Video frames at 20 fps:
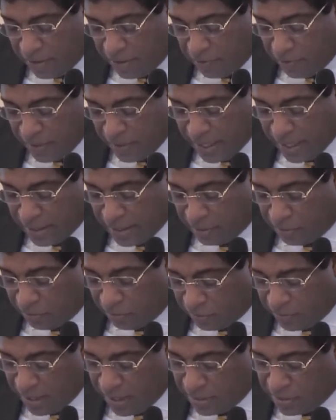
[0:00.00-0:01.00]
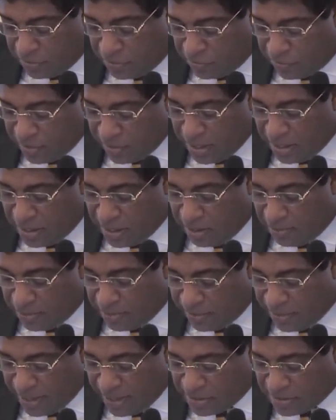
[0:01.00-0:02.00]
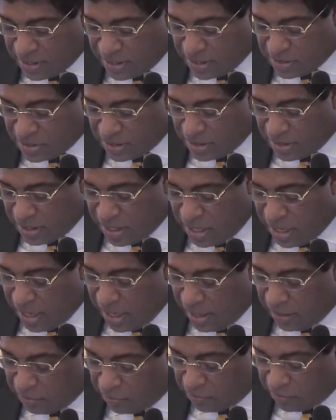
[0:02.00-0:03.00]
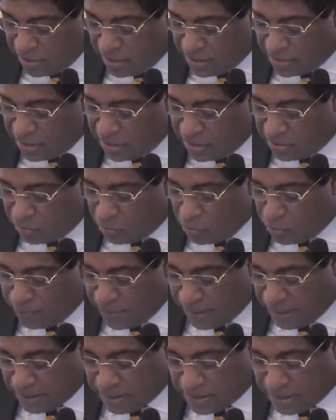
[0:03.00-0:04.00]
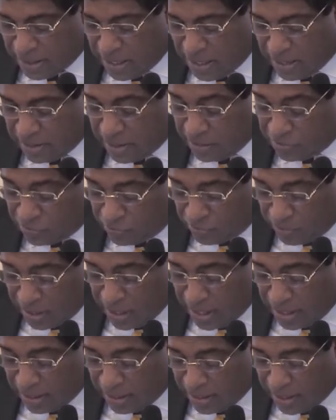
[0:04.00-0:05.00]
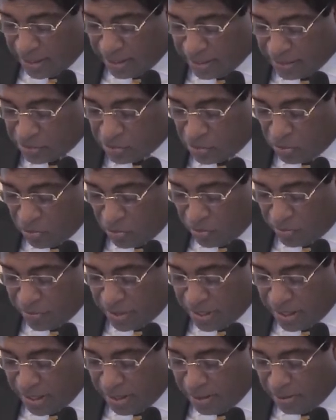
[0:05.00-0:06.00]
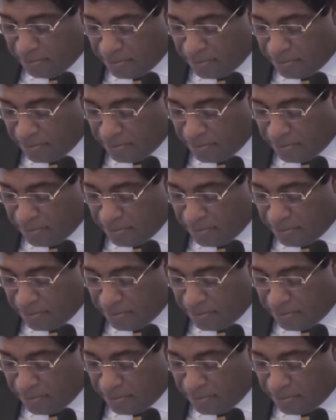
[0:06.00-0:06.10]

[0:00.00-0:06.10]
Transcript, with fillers: advocate greater trade liberalization in regional groupings that Sri Lanka is already